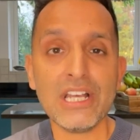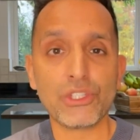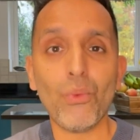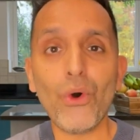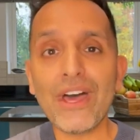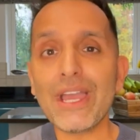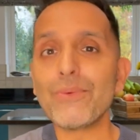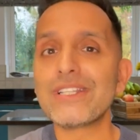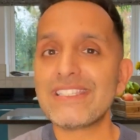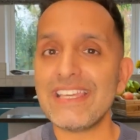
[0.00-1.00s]
So what I
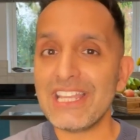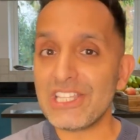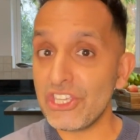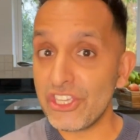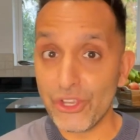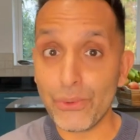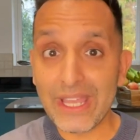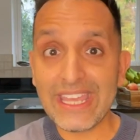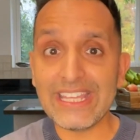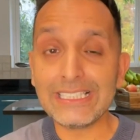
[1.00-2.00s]
would say to
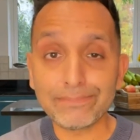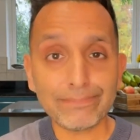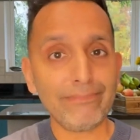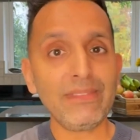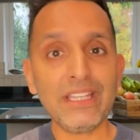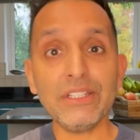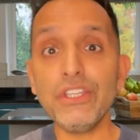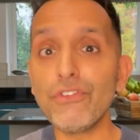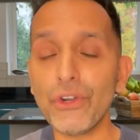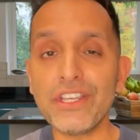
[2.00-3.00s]
you is,
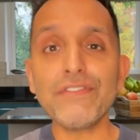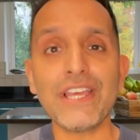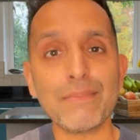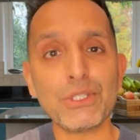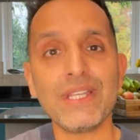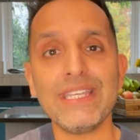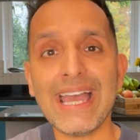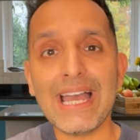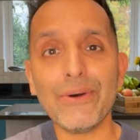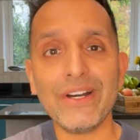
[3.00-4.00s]
you've got enough time between
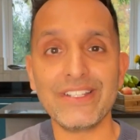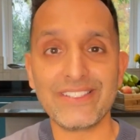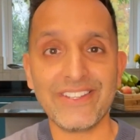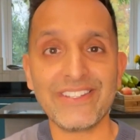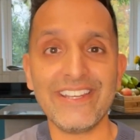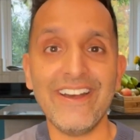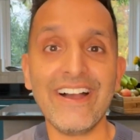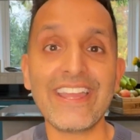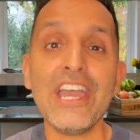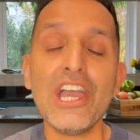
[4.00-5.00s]
now and Sunday
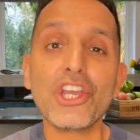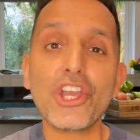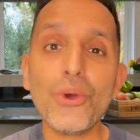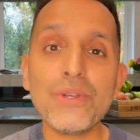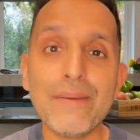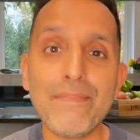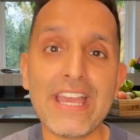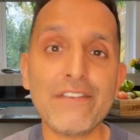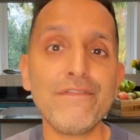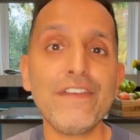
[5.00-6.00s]
night, go to
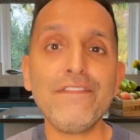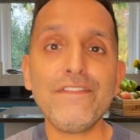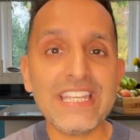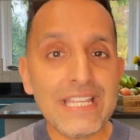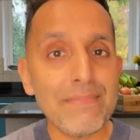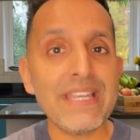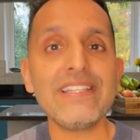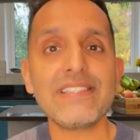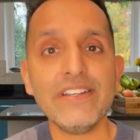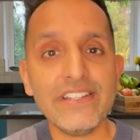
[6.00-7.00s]
bed 15
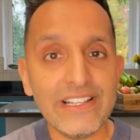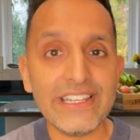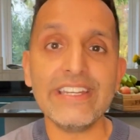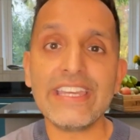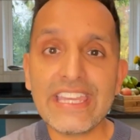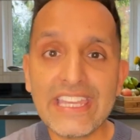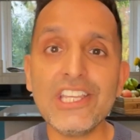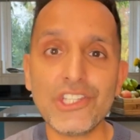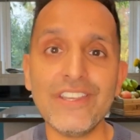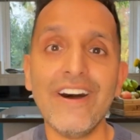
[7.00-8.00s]
minutes earlier
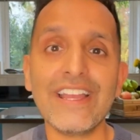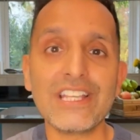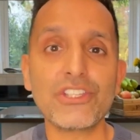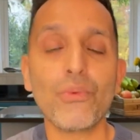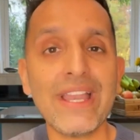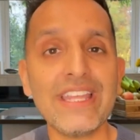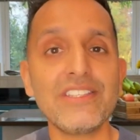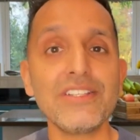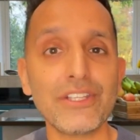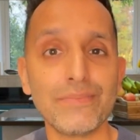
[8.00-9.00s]
each night. So when it does